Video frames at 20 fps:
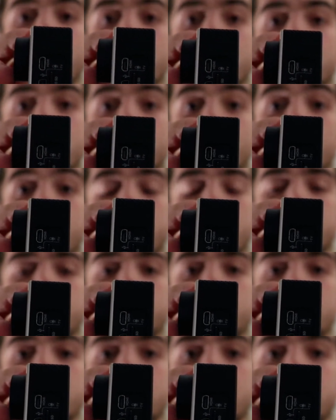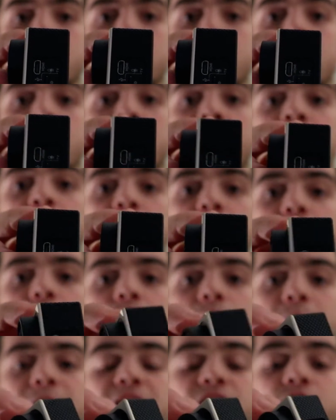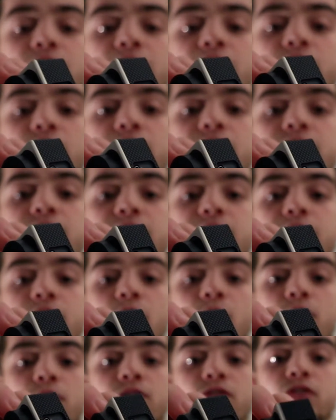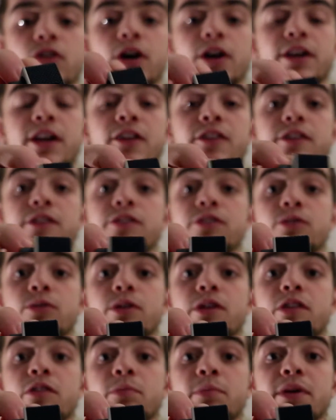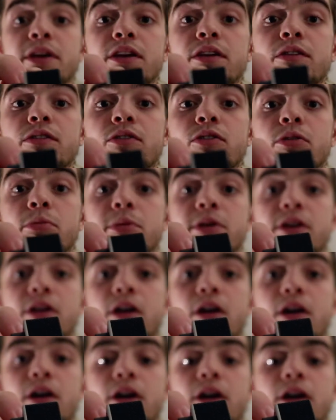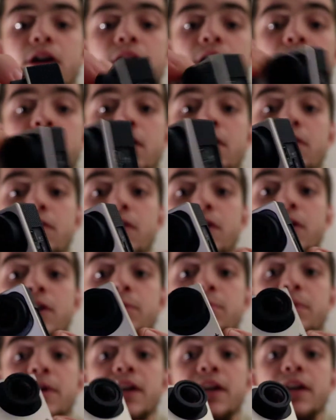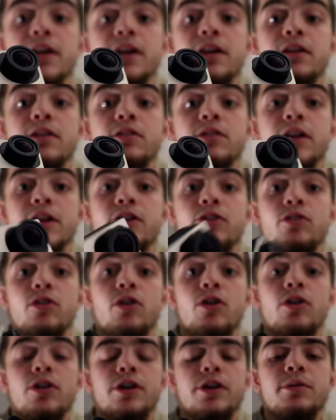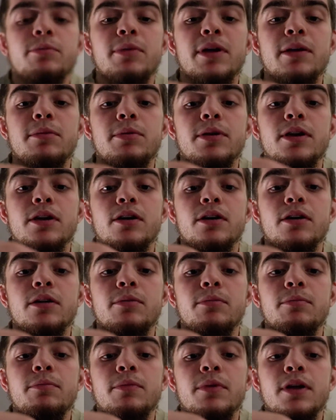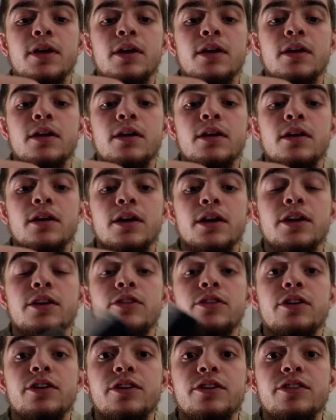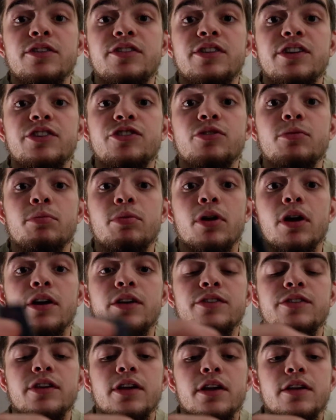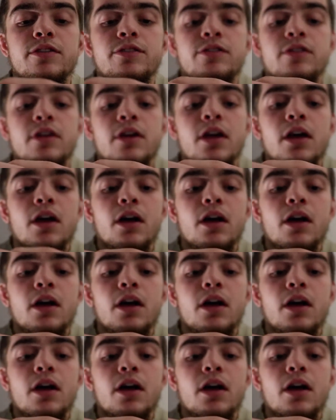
got USB, and you got your SD card slot. Now this USB is going to be very big later on, and maybe in the decision process.